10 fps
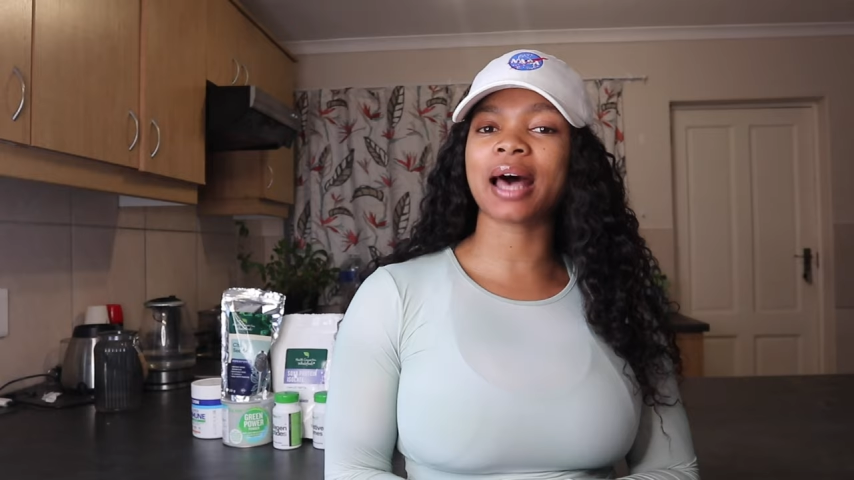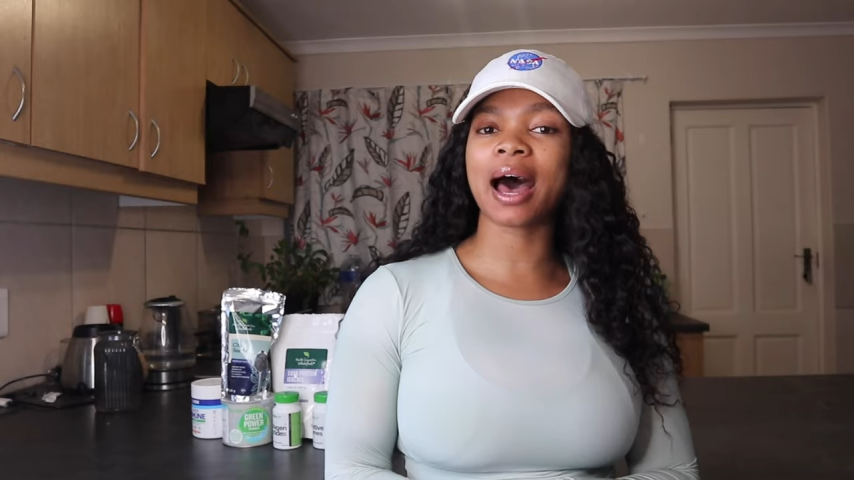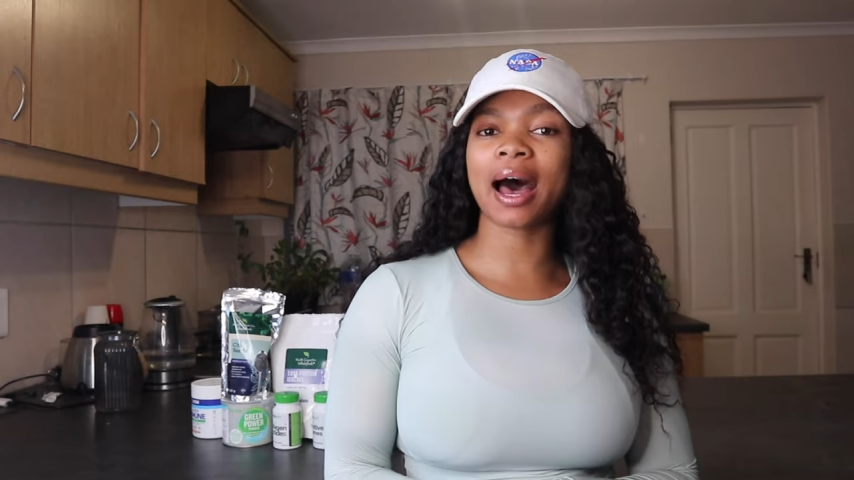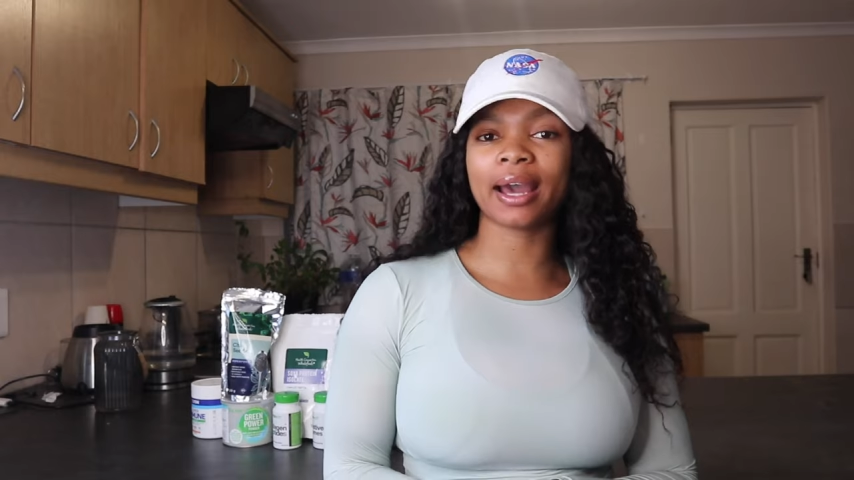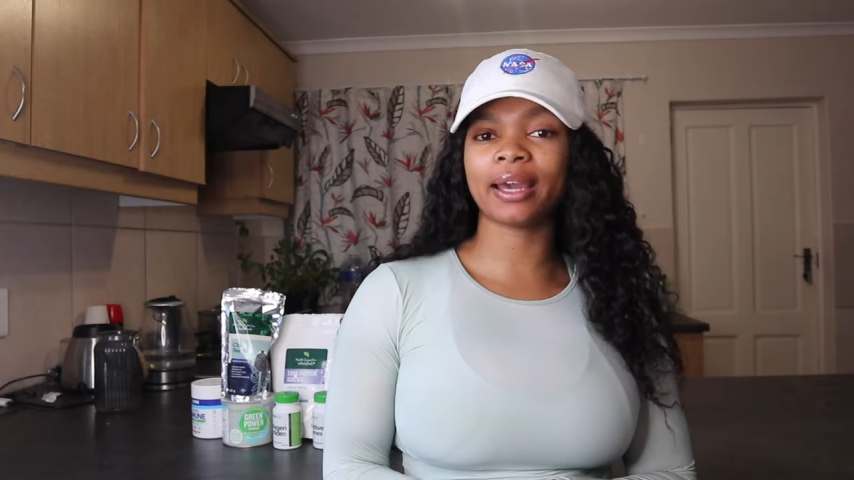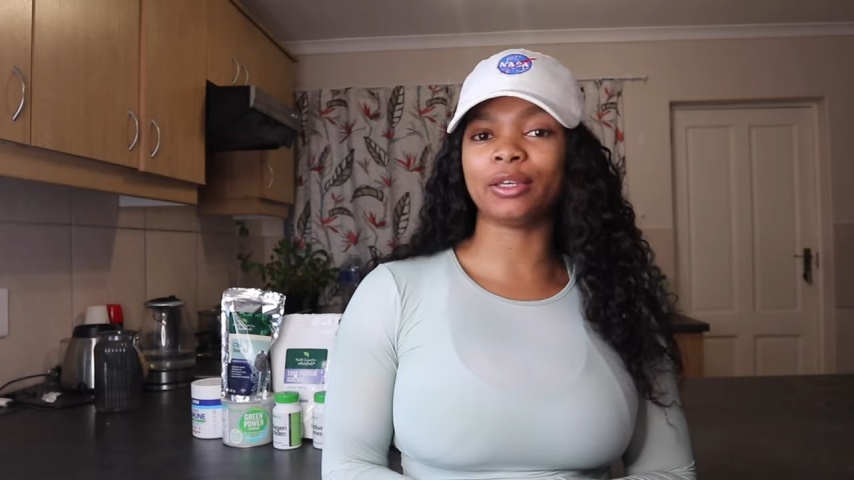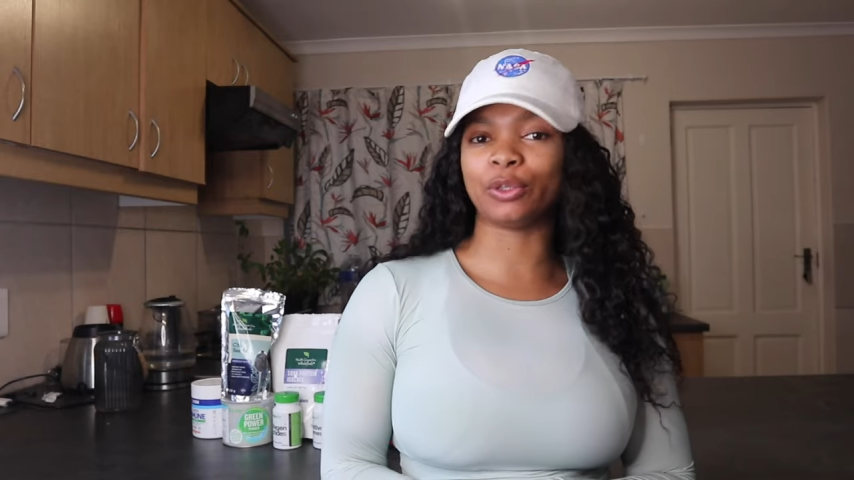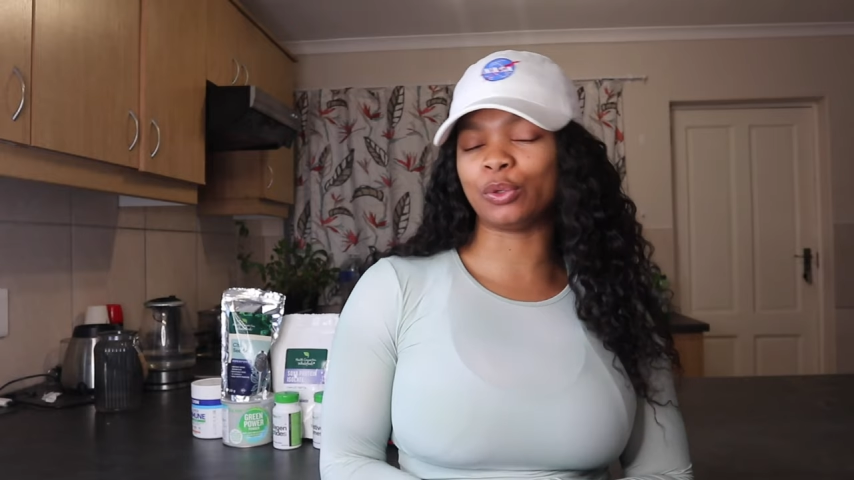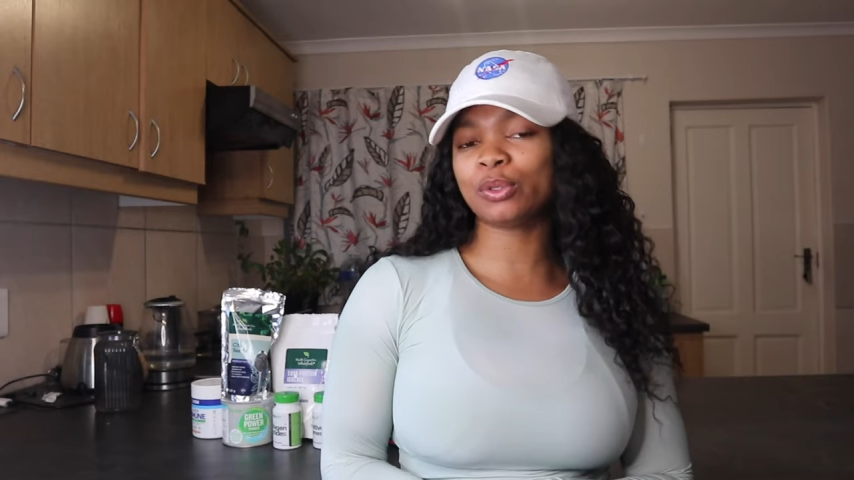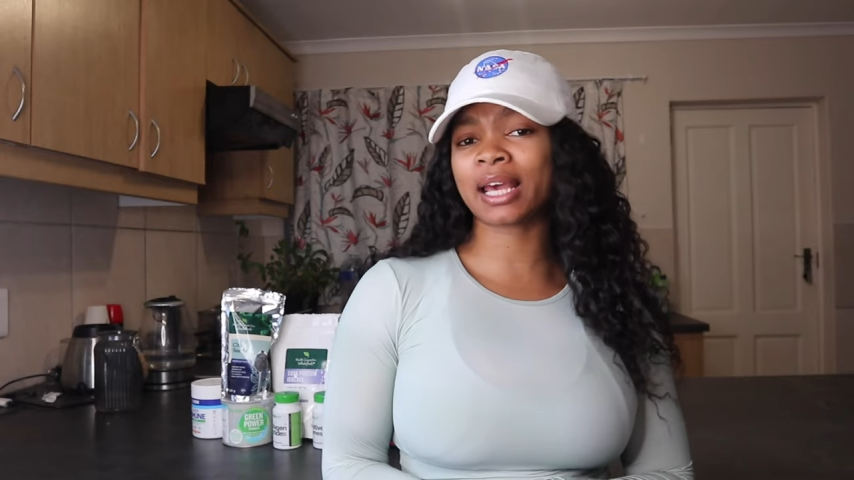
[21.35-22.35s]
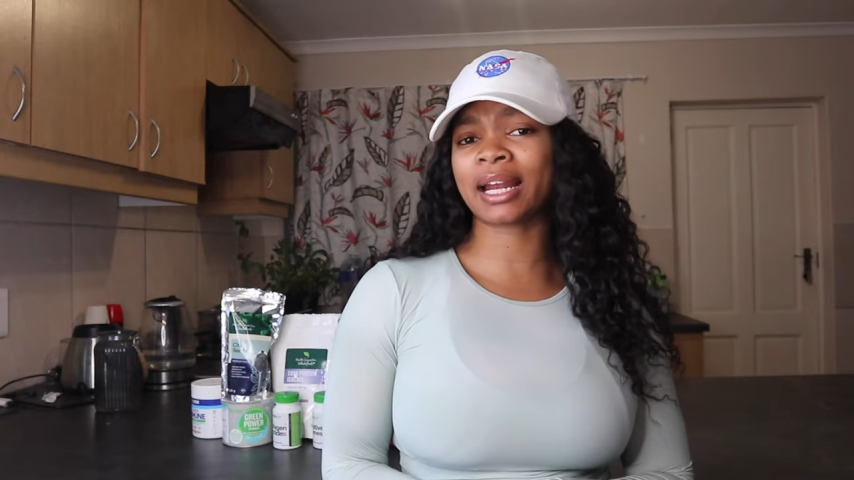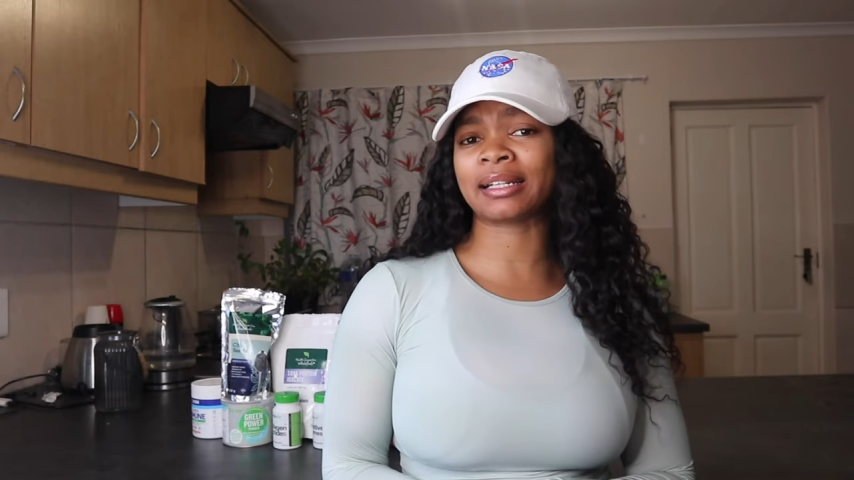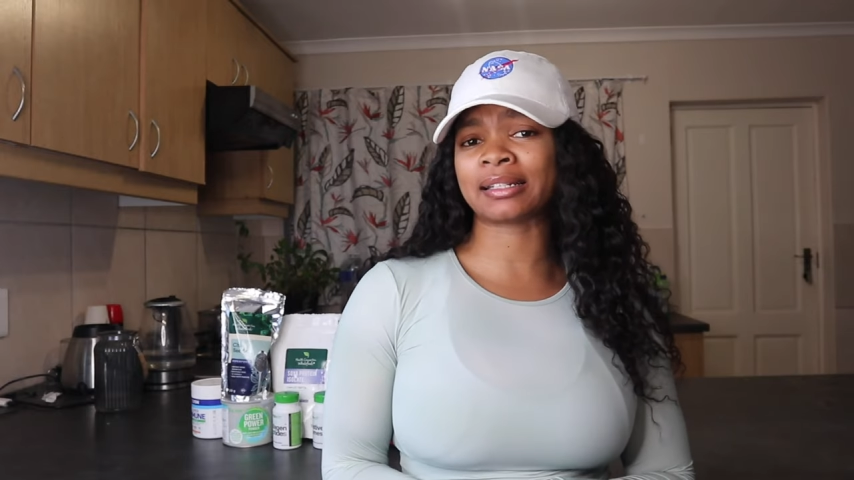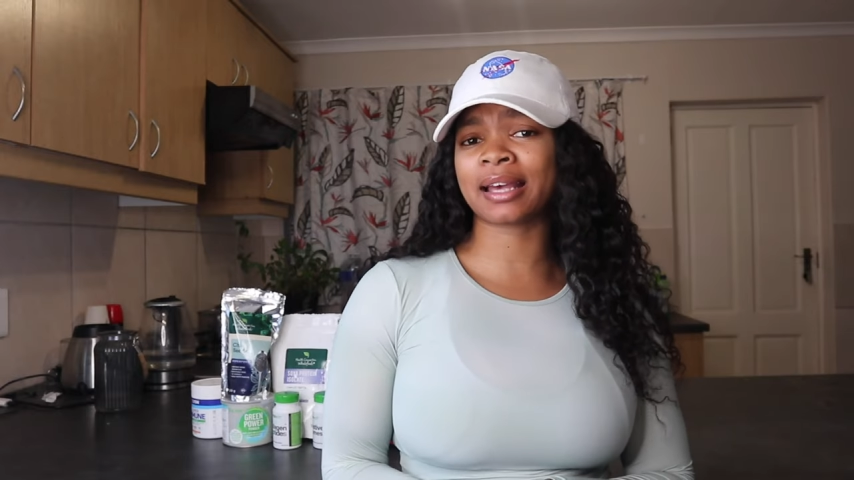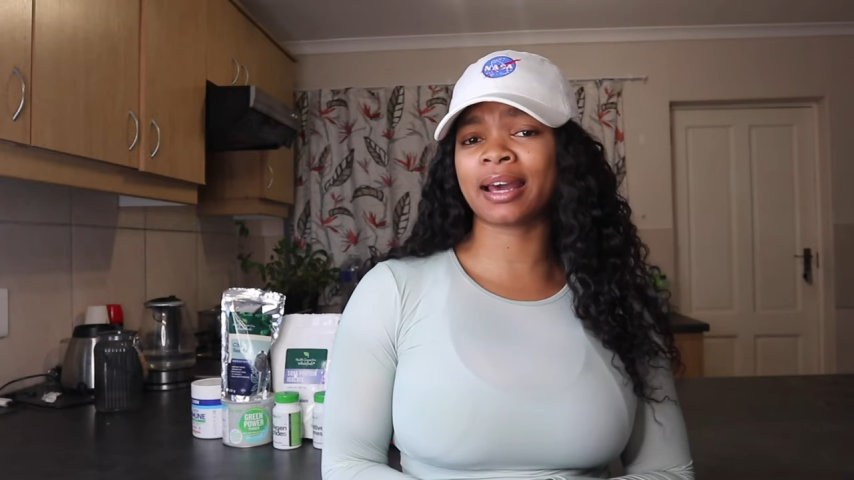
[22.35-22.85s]
I use and I
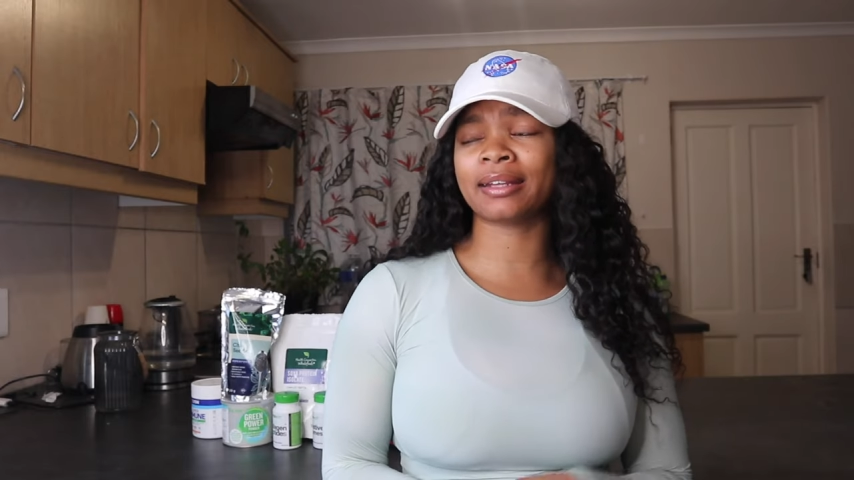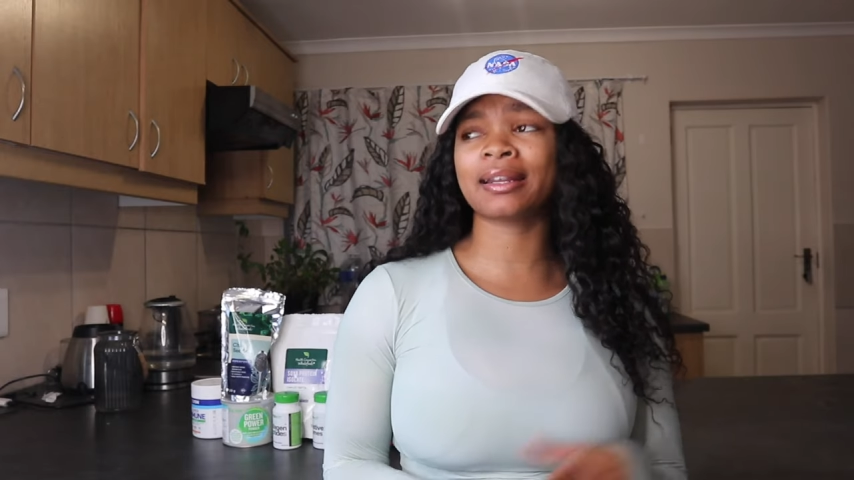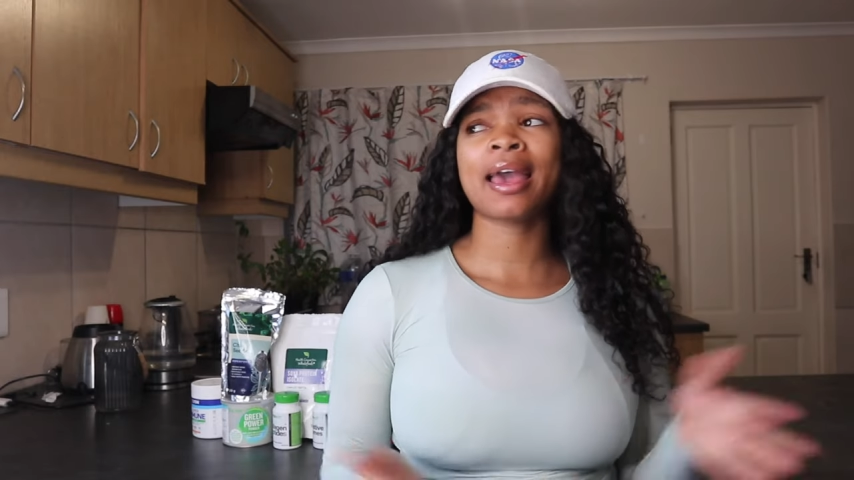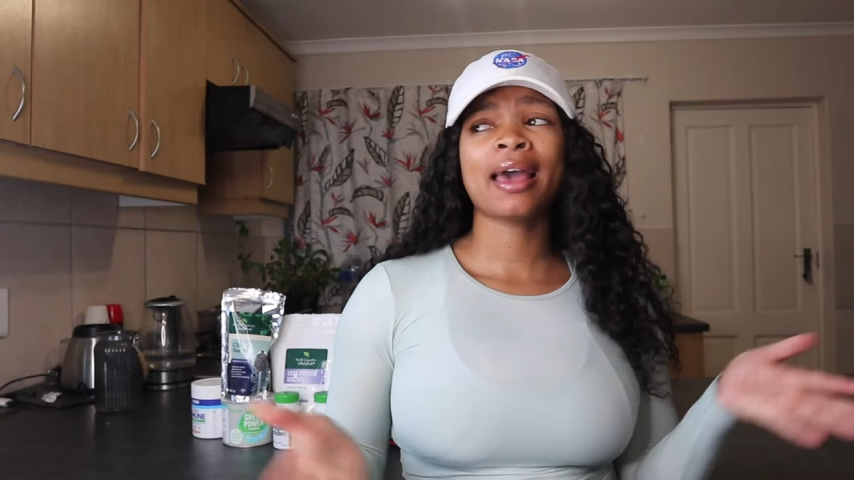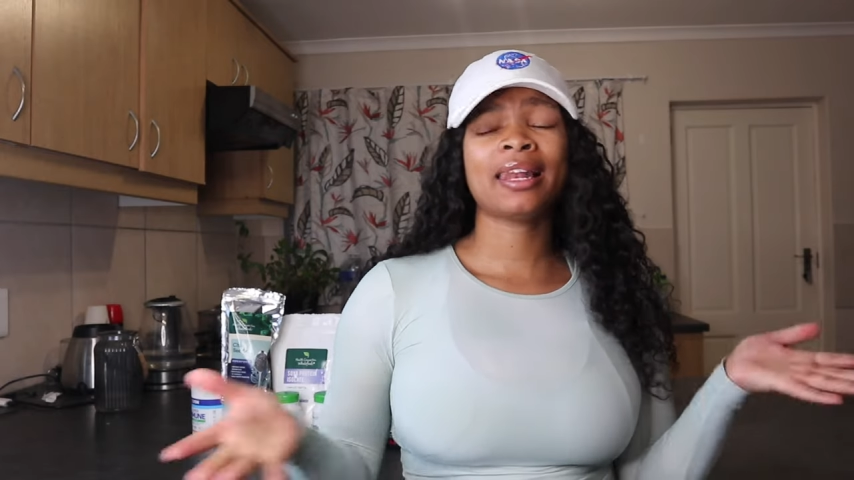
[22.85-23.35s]
decided,